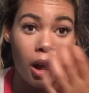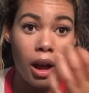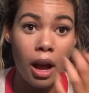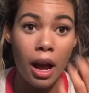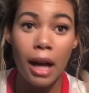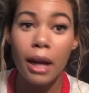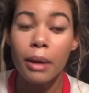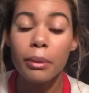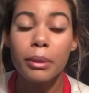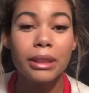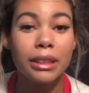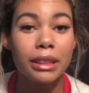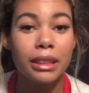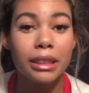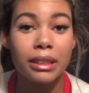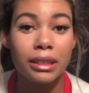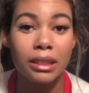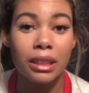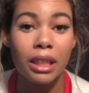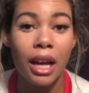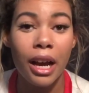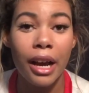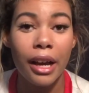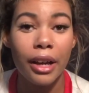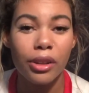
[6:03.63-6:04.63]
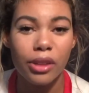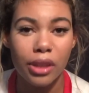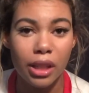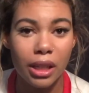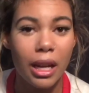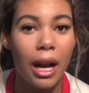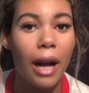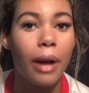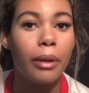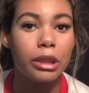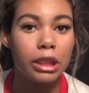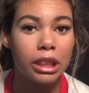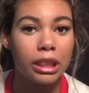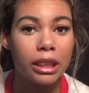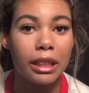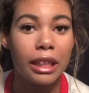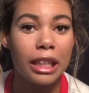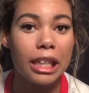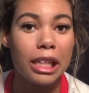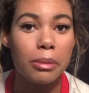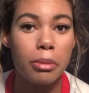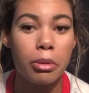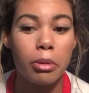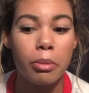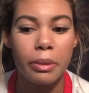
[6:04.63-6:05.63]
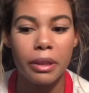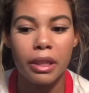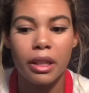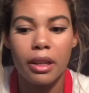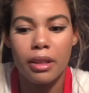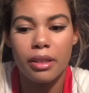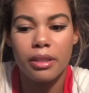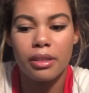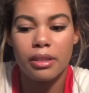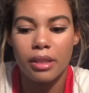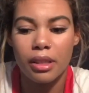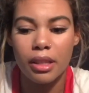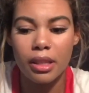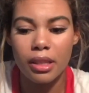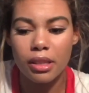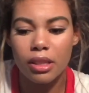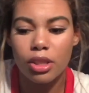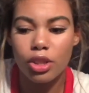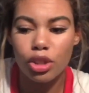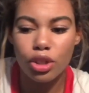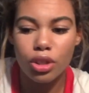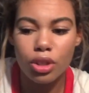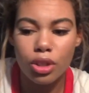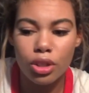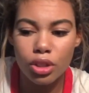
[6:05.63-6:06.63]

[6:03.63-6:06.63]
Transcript: I was in denial that I was in labor because this